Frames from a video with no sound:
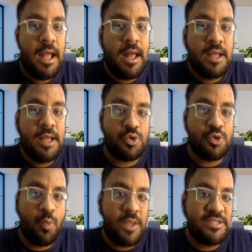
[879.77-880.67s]
So
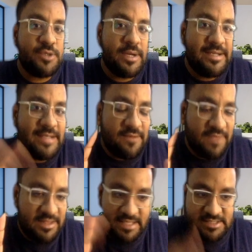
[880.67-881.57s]
once you're done
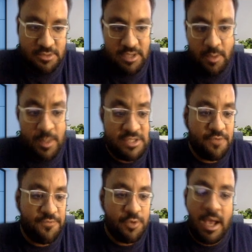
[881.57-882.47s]
with this, okay, once
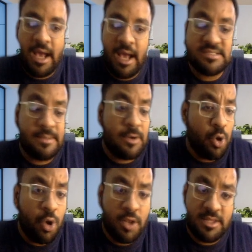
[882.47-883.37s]
you have asked about
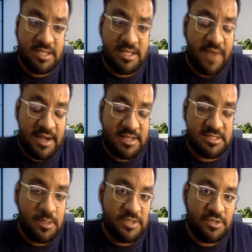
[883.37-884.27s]
all the risk factors,
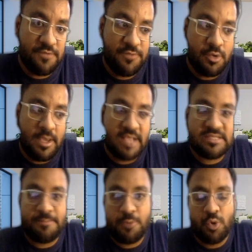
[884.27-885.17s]
and once you have
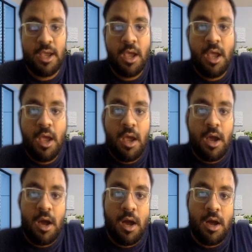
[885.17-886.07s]
explored
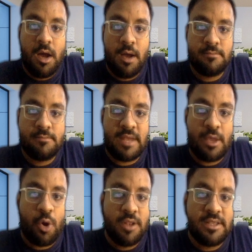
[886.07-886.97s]

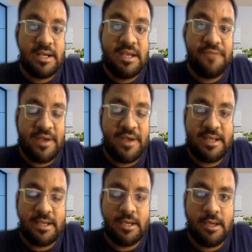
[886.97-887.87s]
like all the
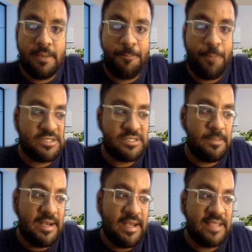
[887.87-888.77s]
different
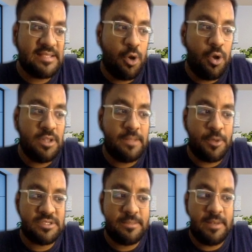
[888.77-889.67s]
possibilities, and all the
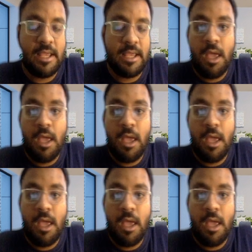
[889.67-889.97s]
possible